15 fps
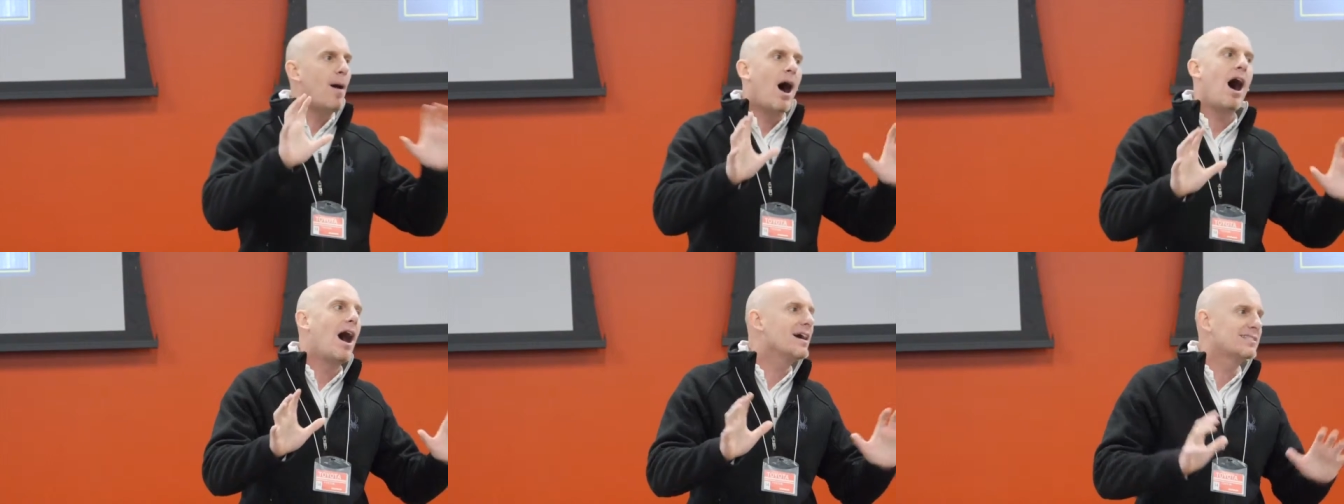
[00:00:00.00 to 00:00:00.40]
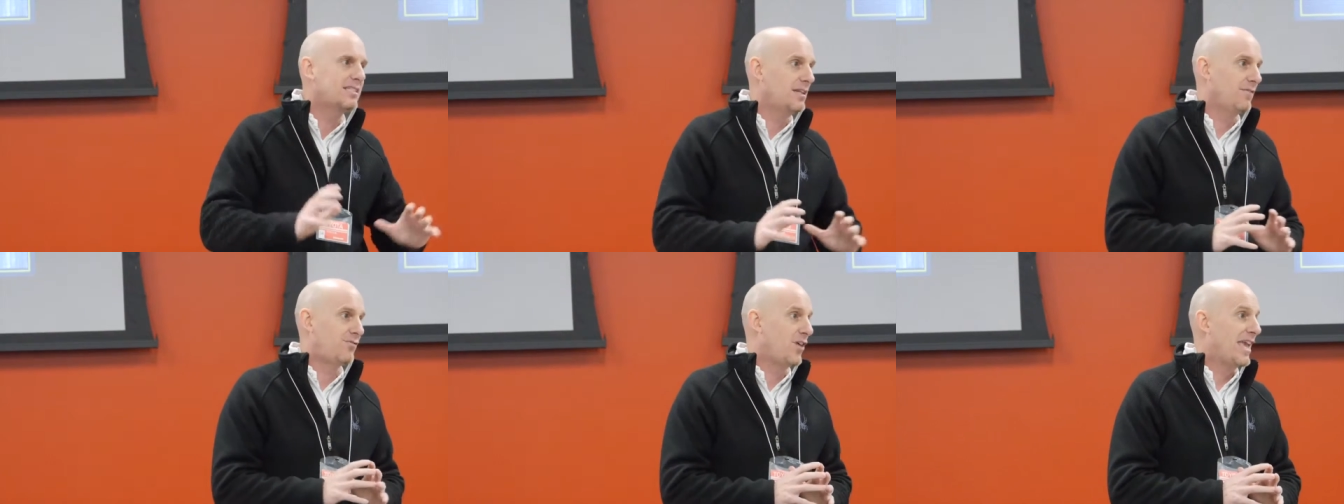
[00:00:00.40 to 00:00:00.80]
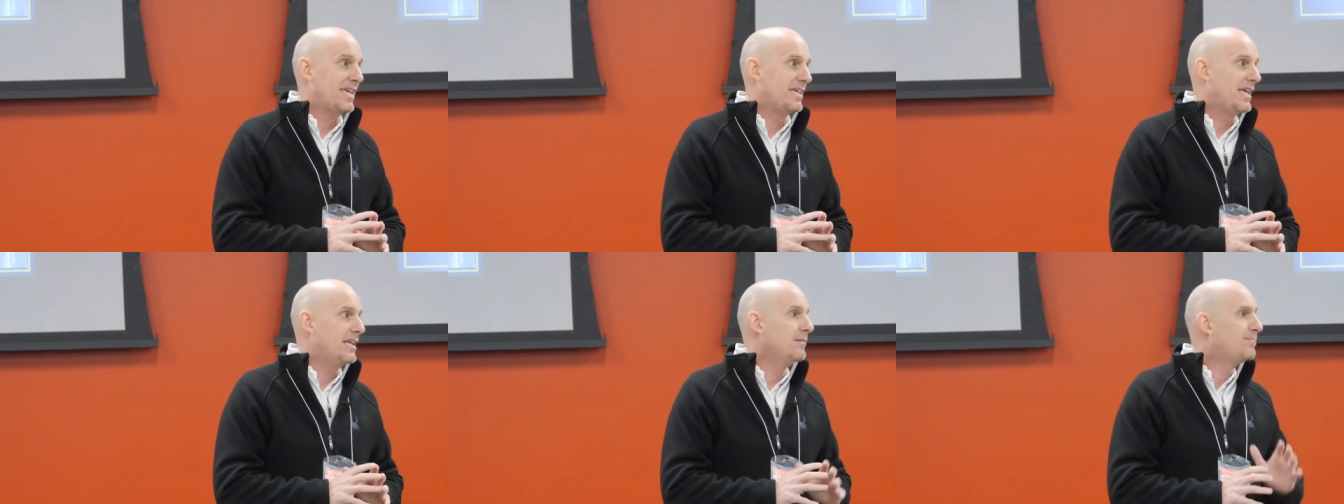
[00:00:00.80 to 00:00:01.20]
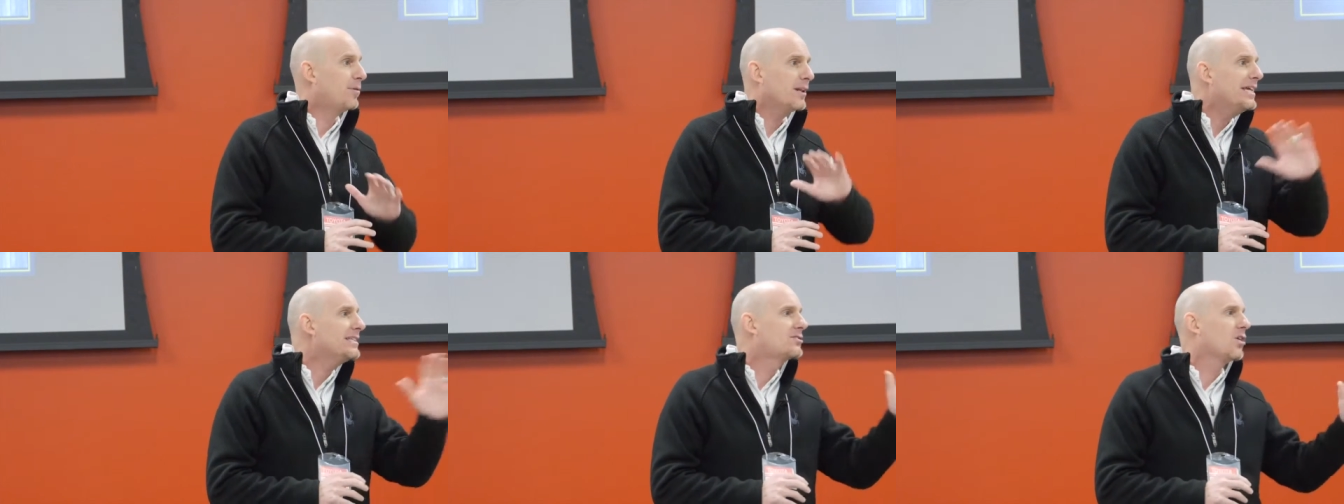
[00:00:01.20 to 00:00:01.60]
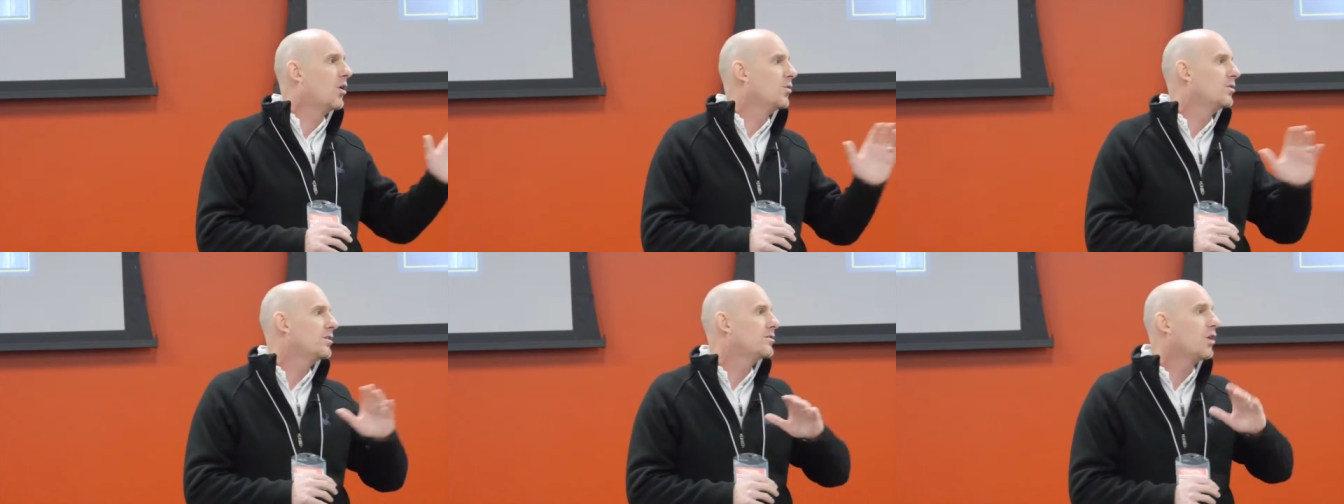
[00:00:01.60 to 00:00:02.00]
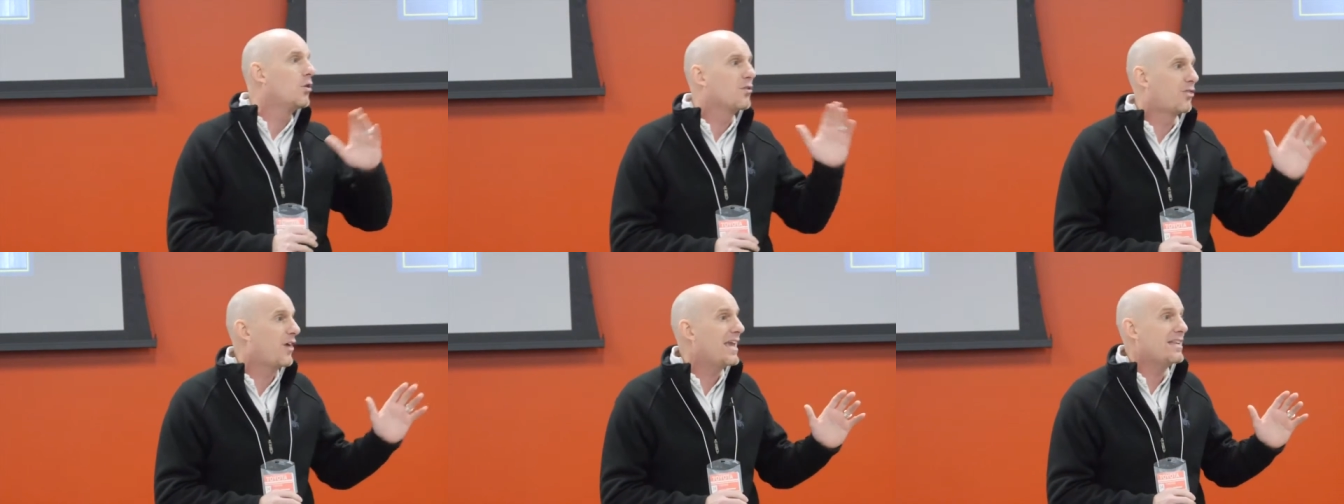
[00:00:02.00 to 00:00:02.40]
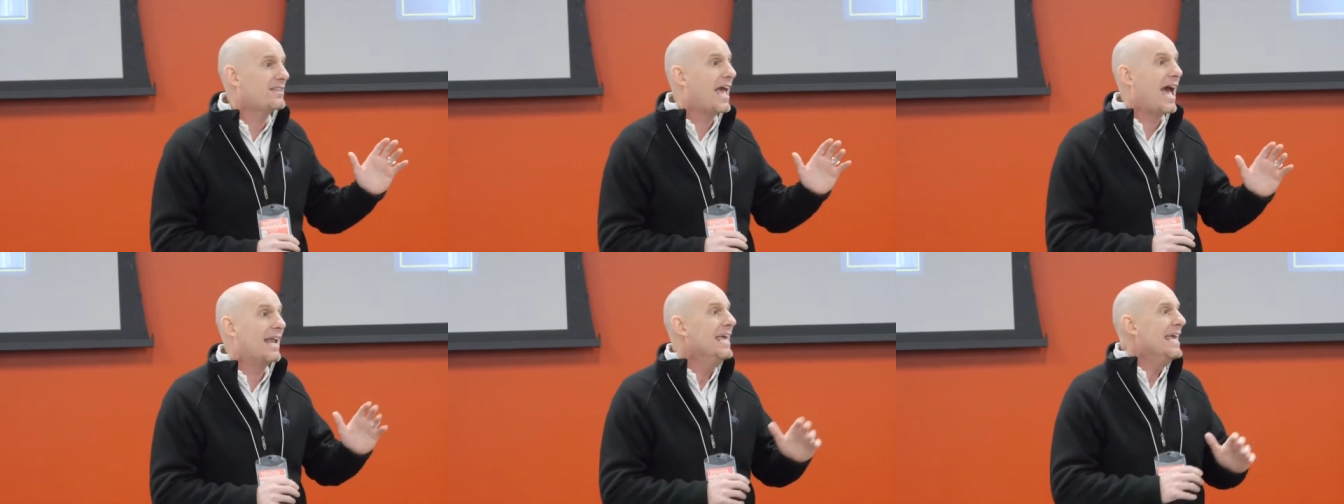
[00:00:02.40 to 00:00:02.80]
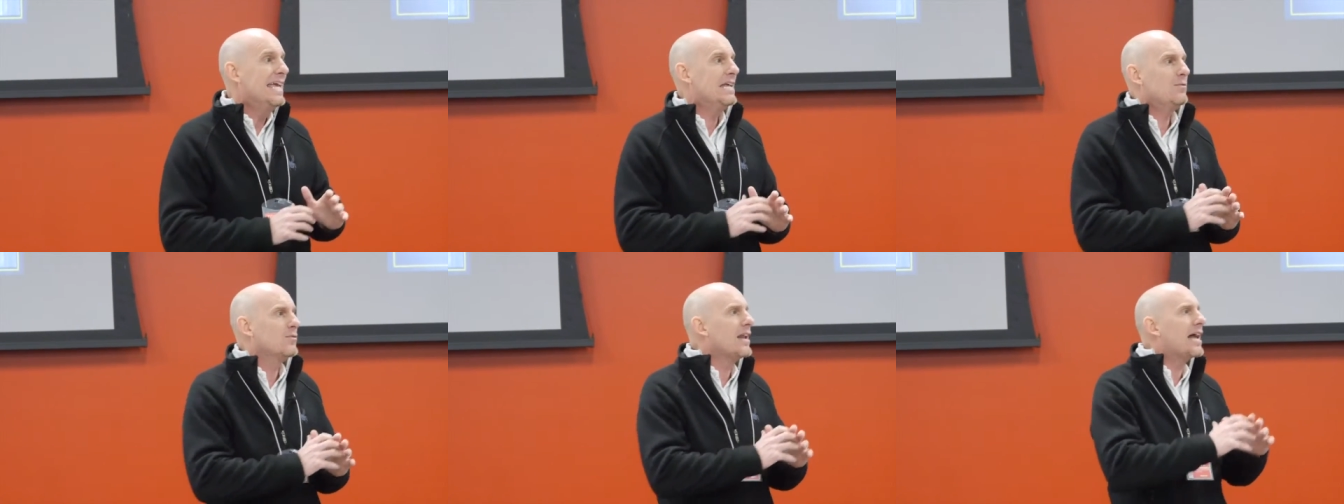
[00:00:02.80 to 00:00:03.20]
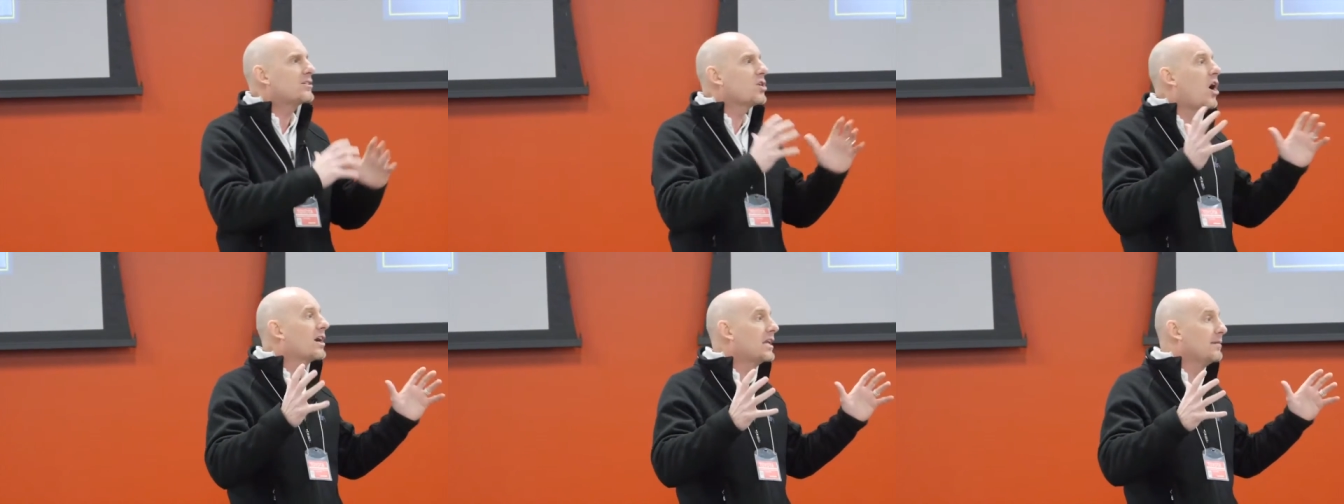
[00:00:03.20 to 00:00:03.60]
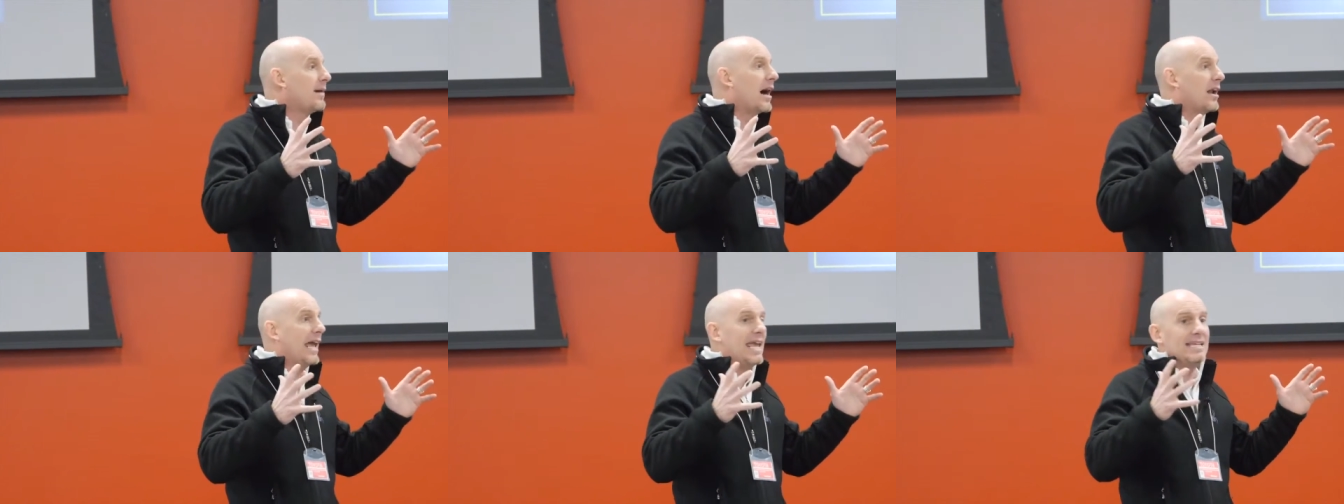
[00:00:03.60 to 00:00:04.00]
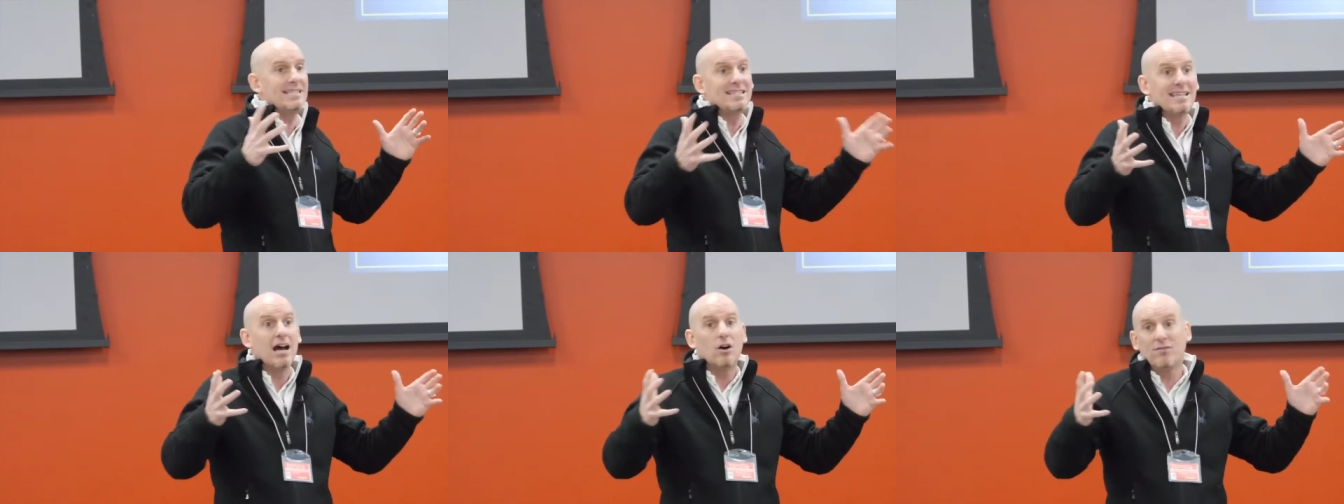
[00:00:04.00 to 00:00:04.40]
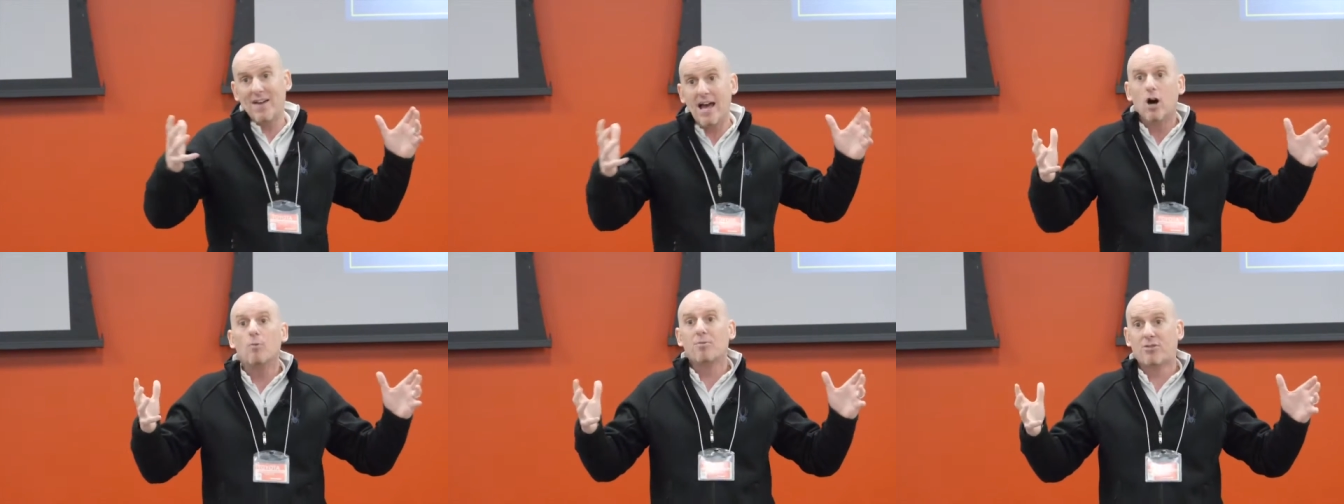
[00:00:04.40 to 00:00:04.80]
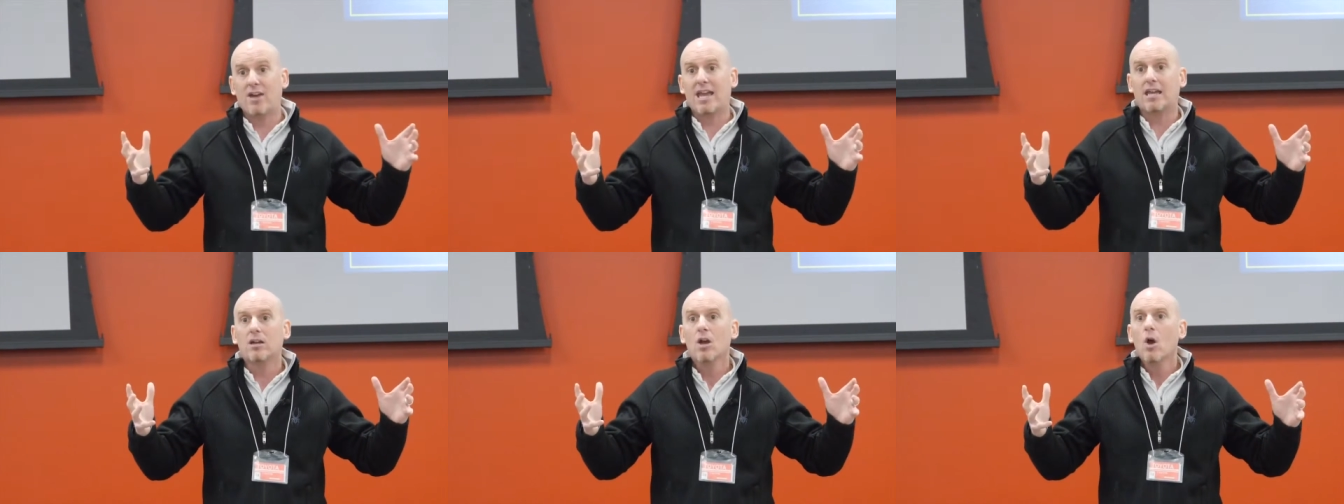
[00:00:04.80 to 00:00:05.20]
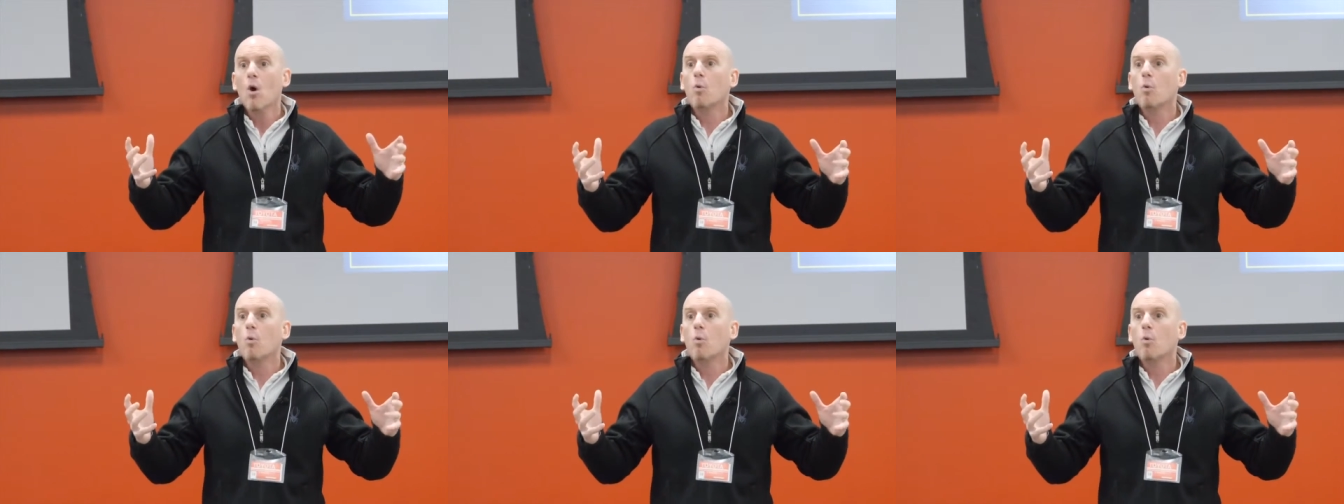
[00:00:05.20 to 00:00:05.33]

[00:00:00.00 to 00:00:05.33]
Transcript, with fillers: positive thinking. Please don't don't think that it, we're not talking about a self-help thing.